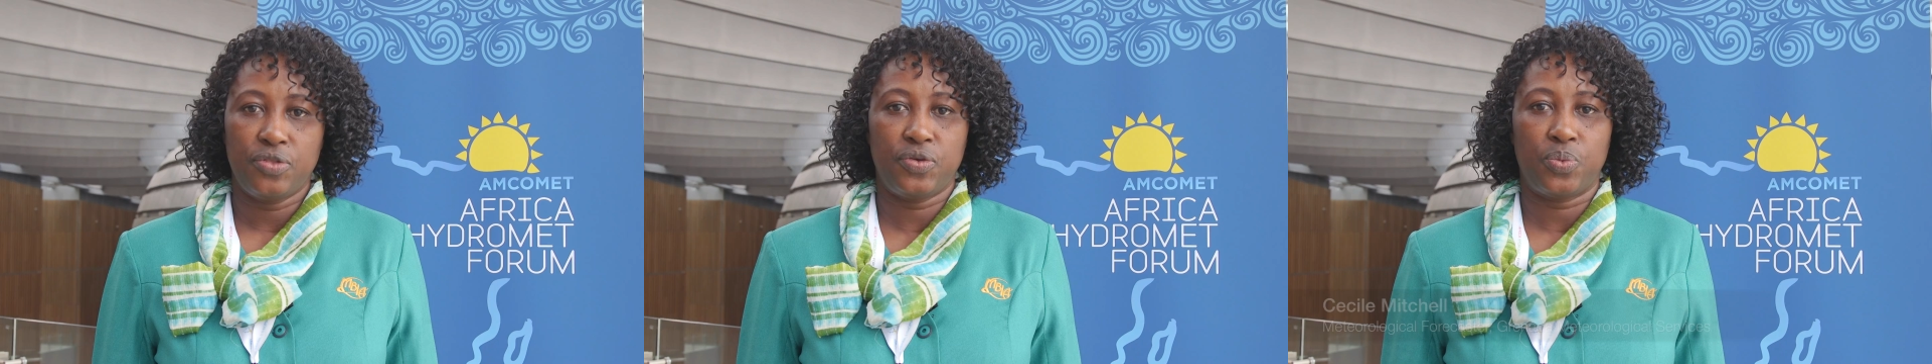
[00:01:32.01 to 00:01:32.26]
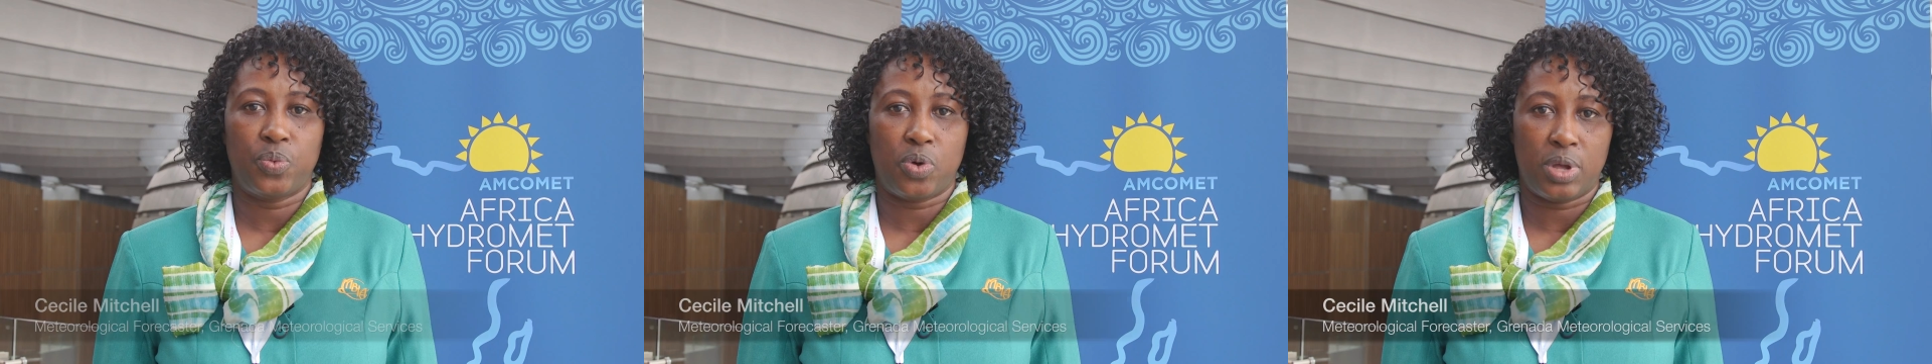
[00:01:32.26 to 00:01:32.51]

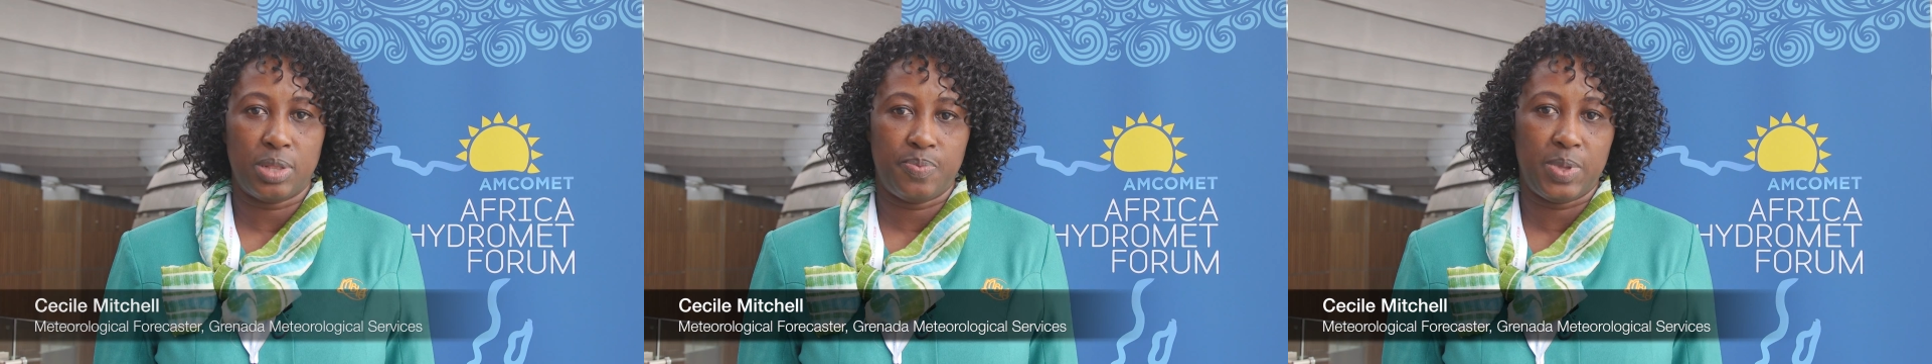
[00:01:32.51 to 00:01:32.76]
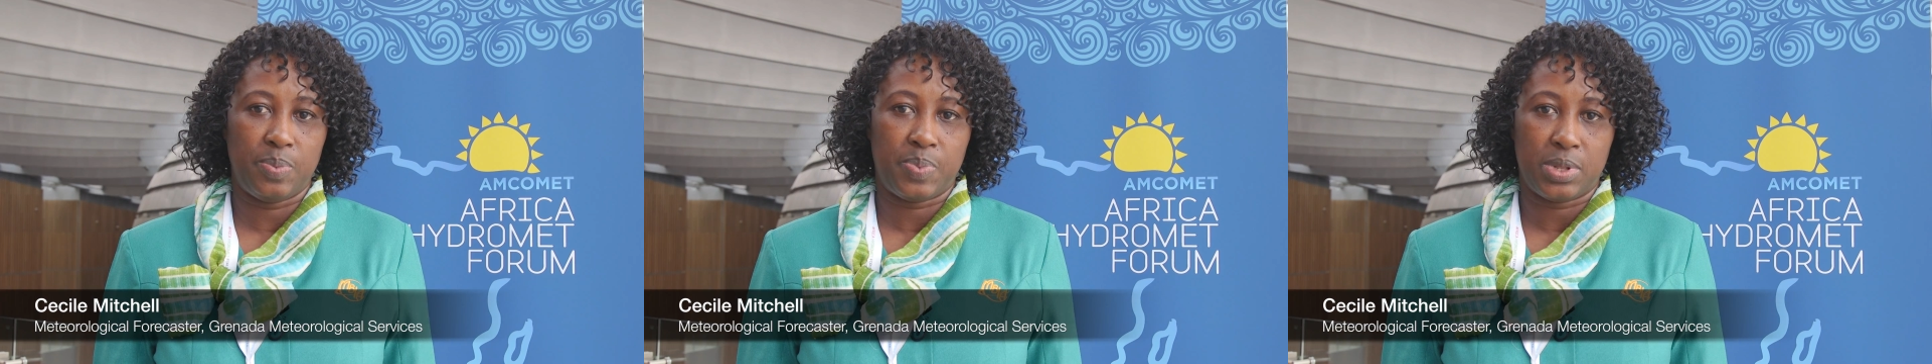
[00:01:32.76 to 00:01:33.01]
to warn
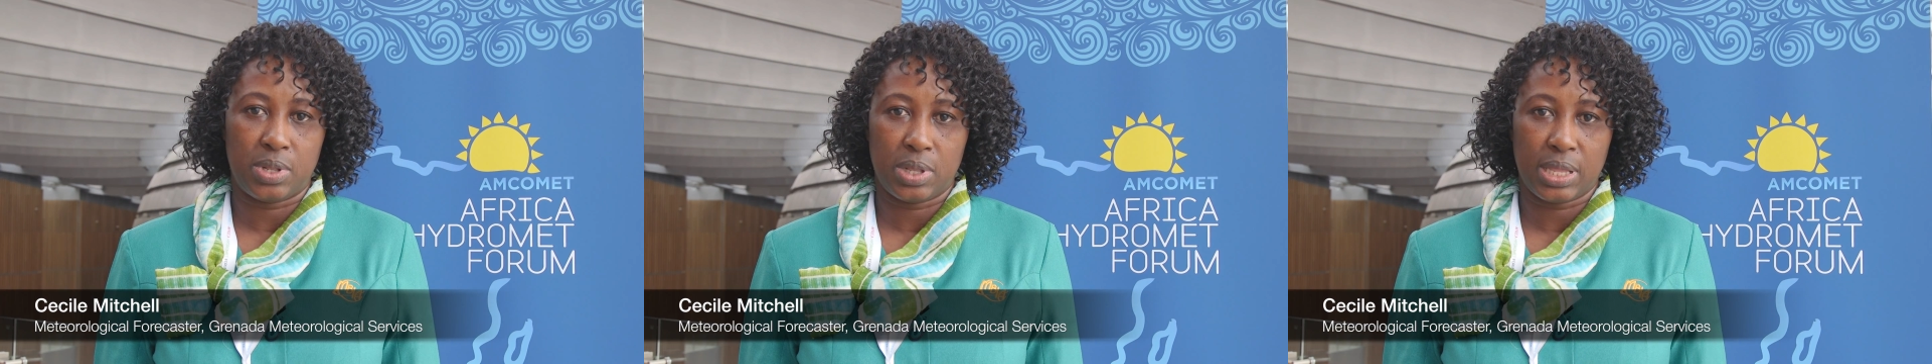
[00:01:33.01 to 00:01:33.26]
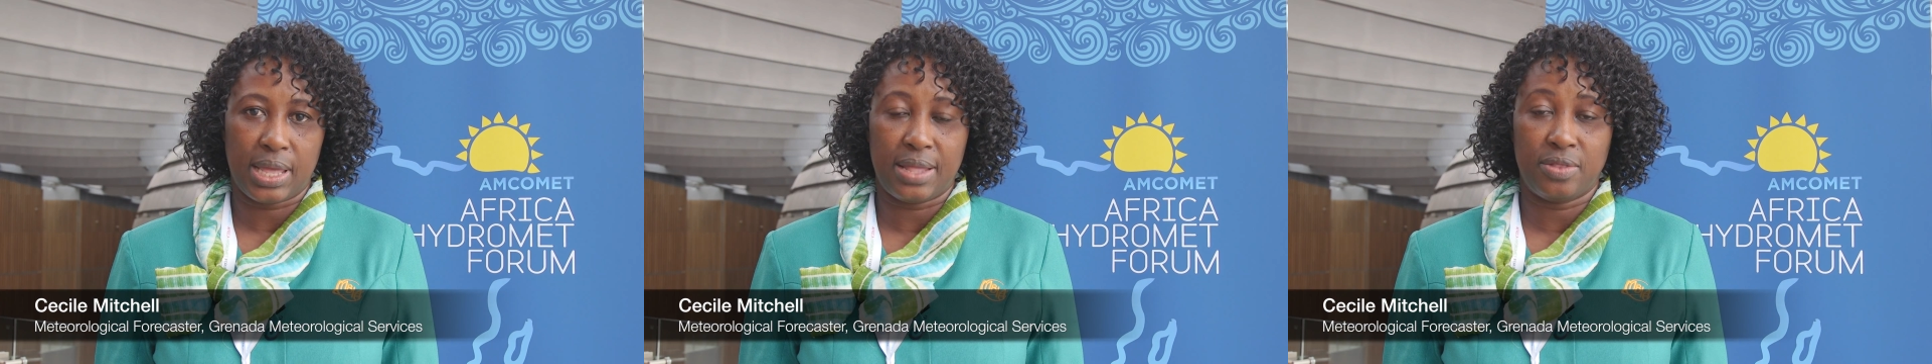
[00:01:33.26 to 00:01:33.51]
people
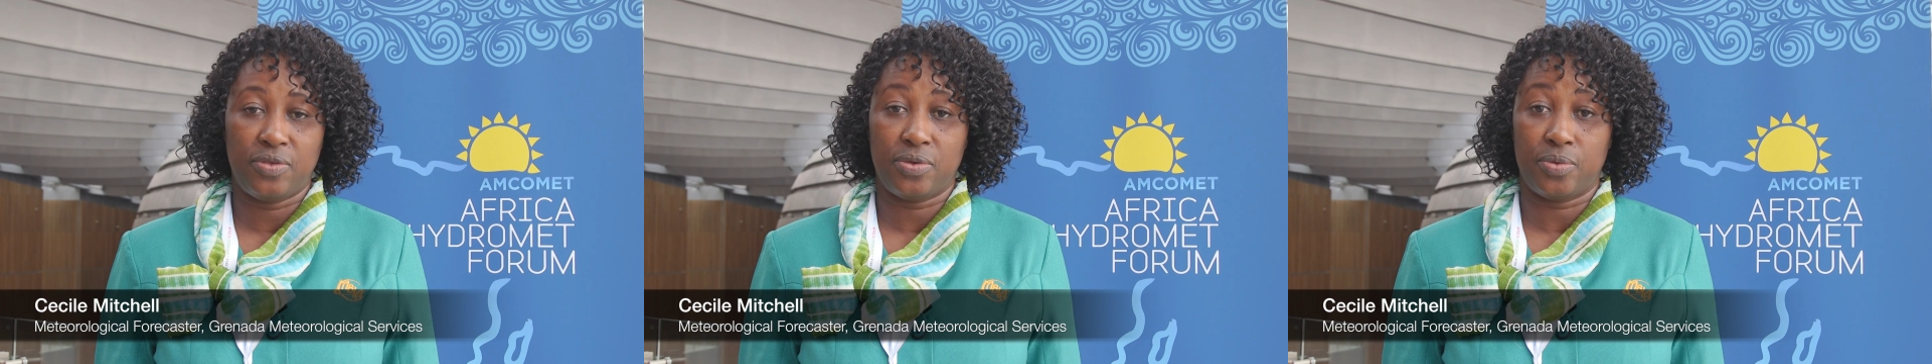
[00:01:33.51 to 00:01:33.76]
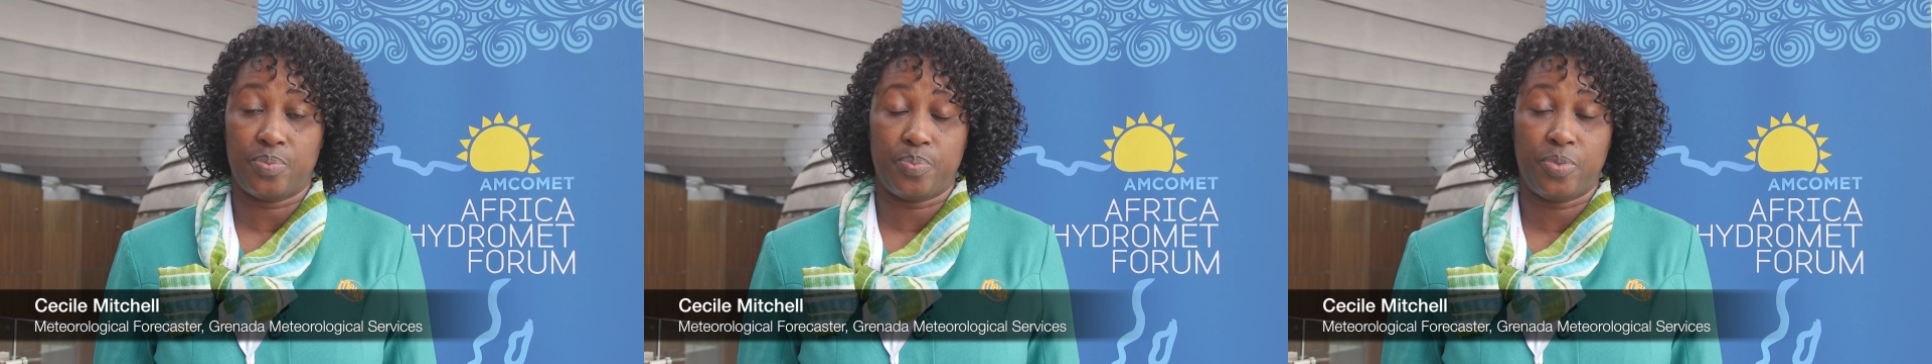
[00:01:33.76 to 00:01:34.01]
and
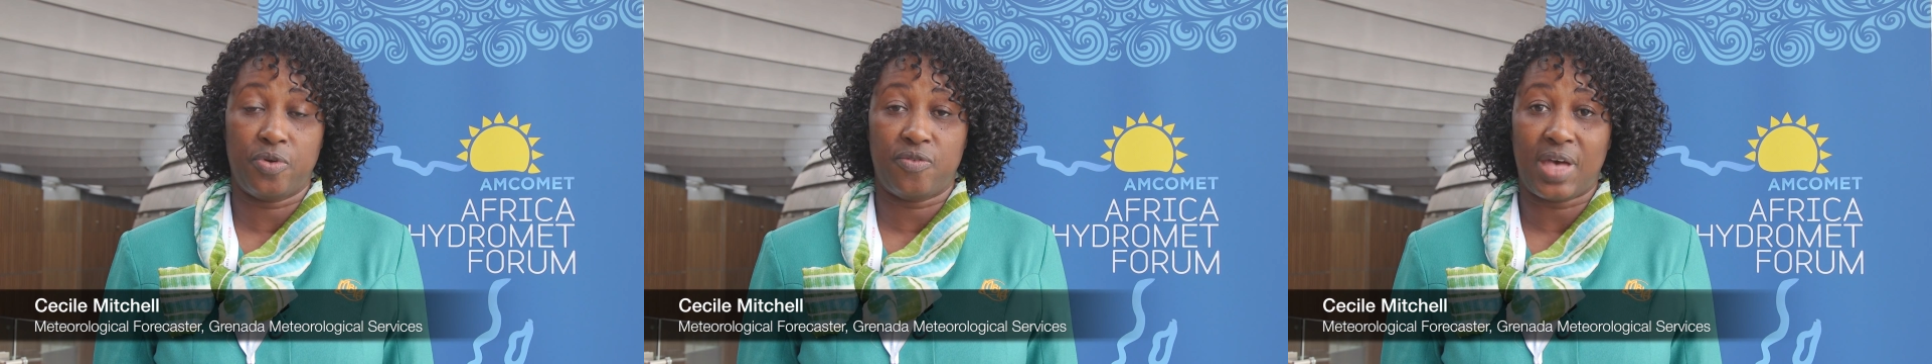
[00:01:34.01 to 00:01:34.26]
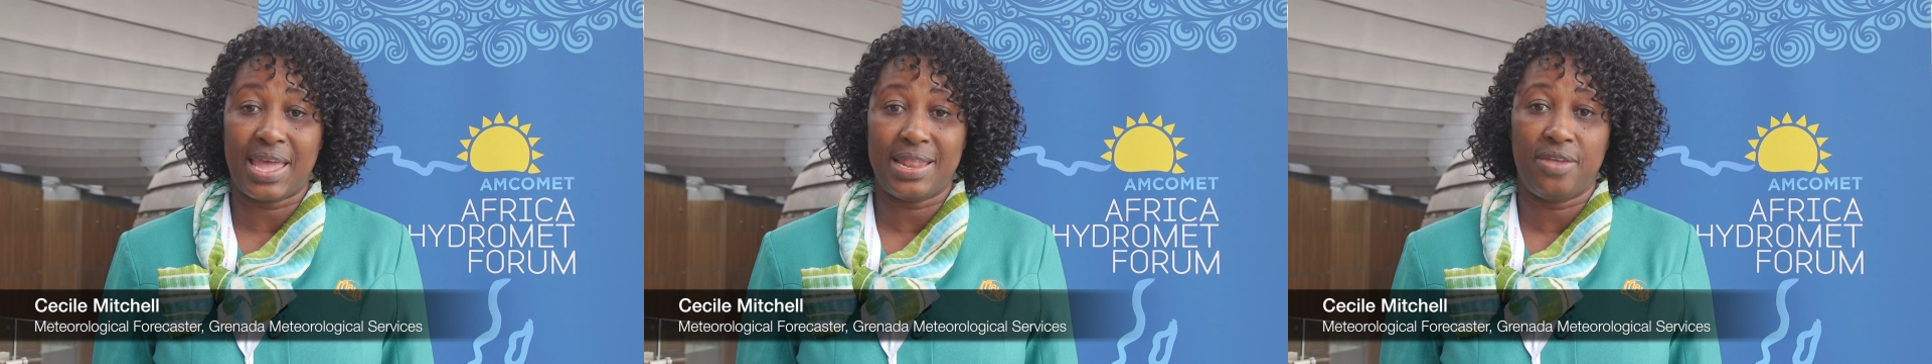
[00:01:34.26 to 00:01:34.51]
to
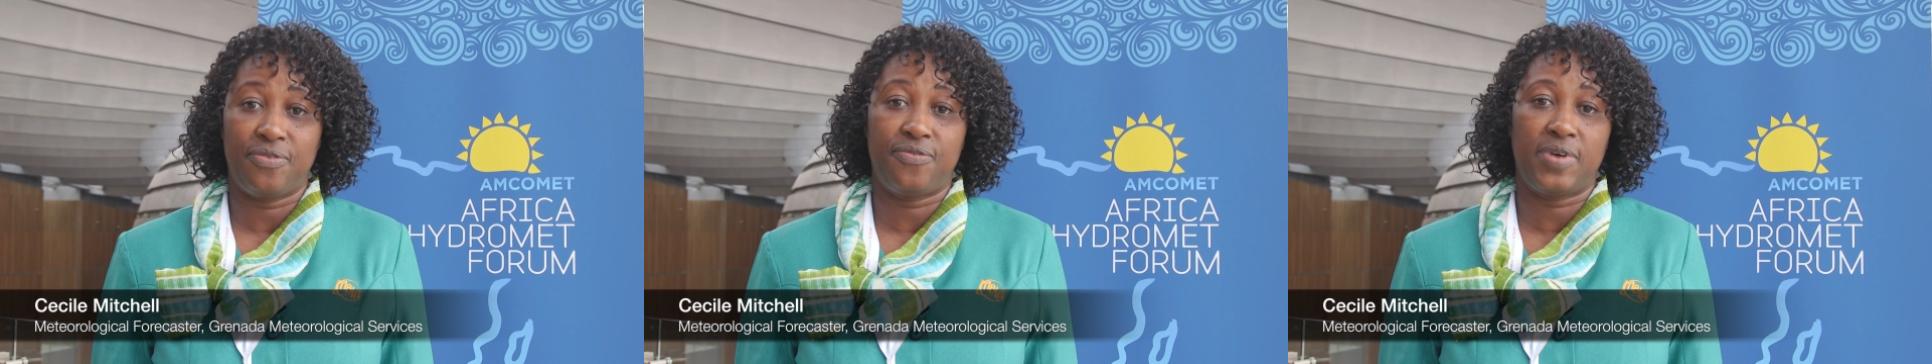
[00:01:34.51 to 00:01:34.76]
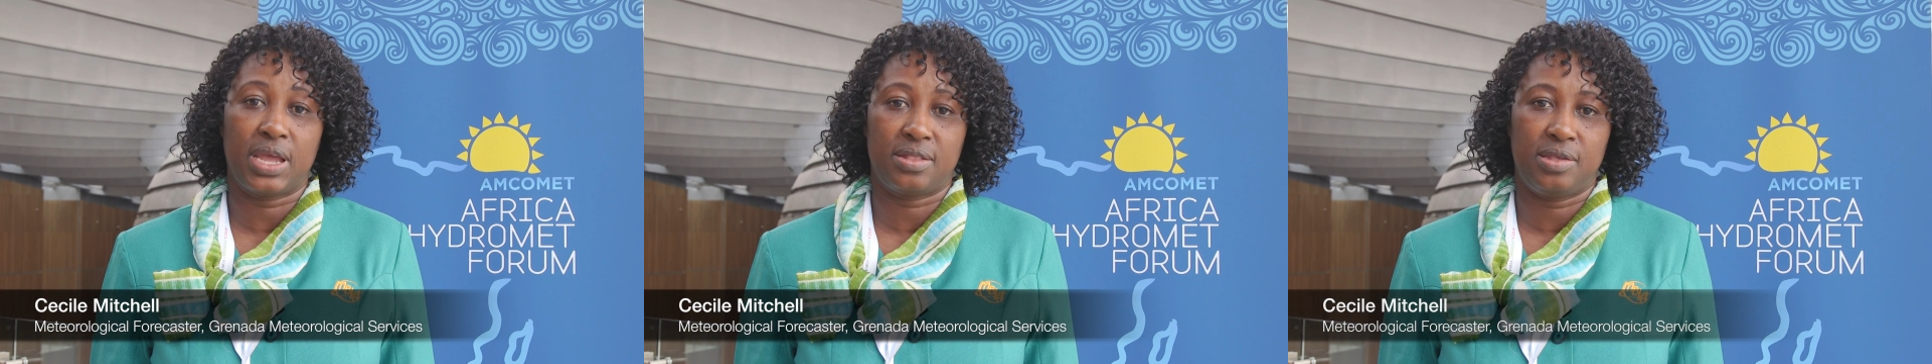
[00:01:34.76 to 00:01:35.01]
provide
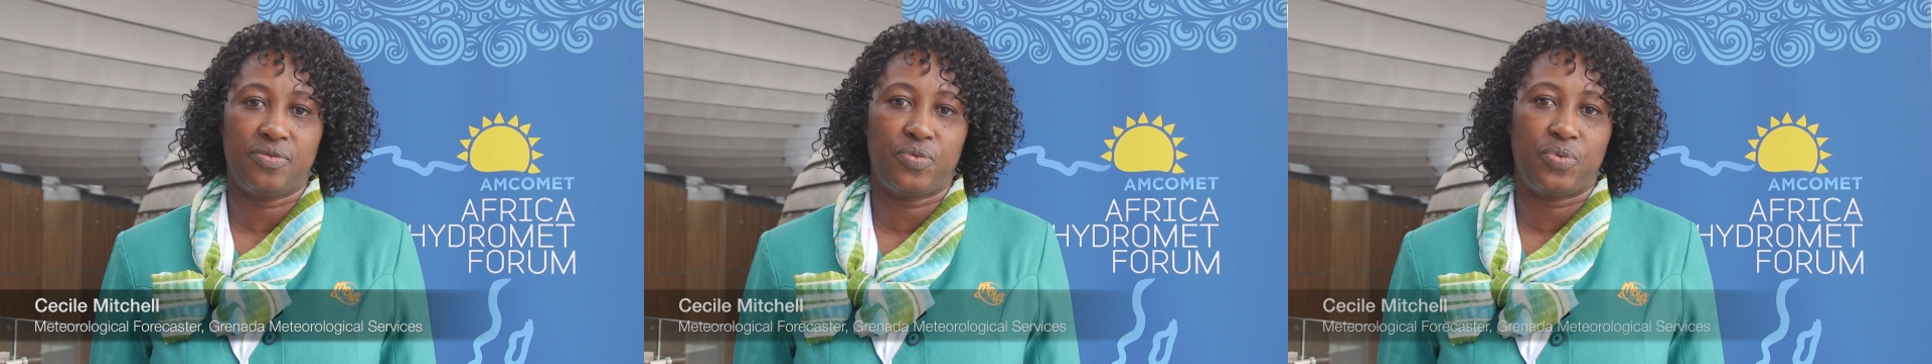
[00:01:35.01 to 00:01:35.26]
effective